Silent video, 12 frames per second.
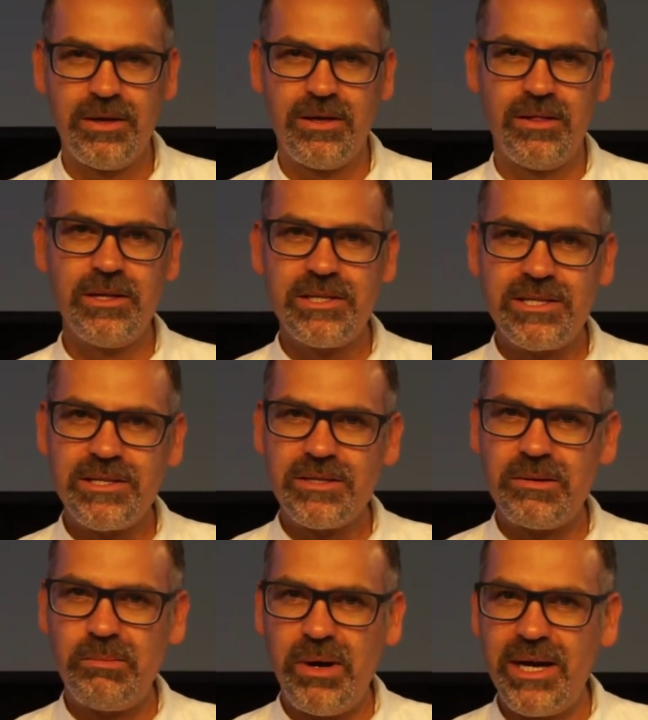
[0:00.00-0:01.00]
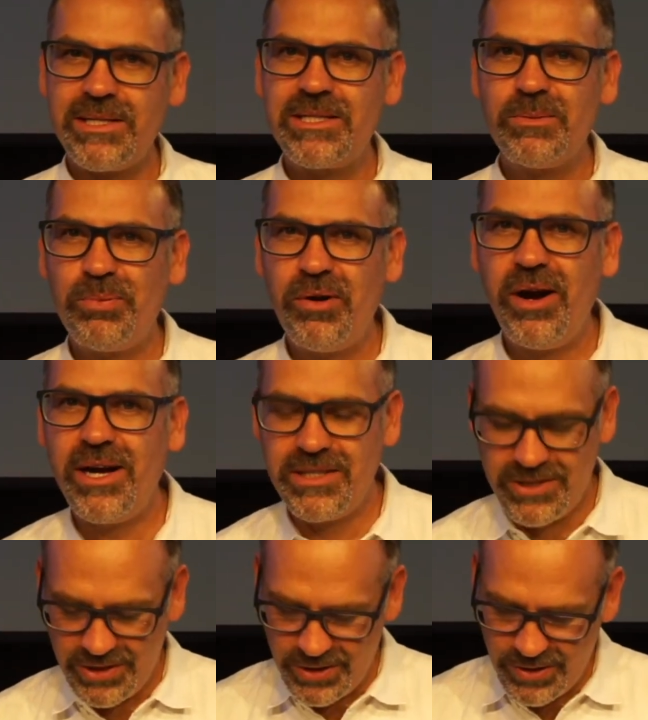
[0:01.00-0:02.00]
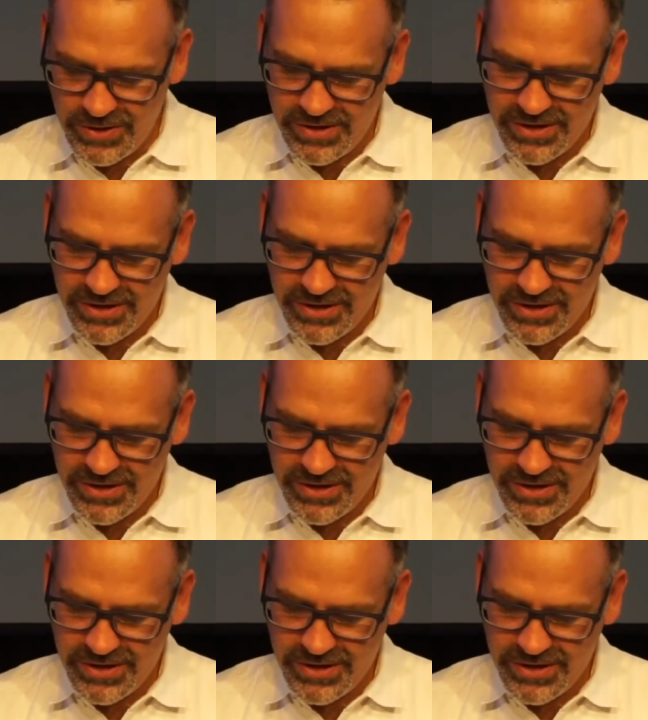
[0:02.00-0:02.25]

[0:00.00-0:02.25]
This might surprise you,